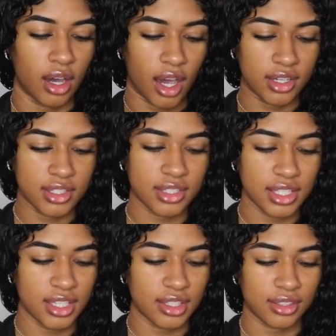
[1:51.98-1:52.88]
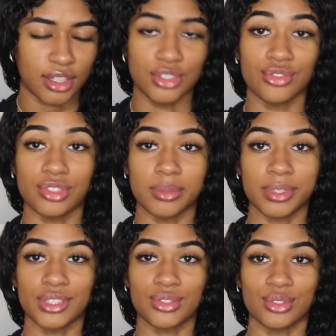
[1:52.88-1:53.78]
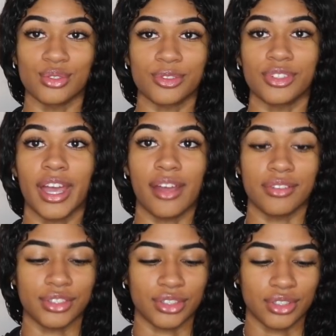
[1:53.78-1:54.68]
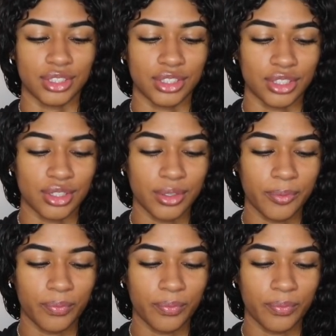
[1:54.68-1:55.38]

honestly a dream and true for every curly girl.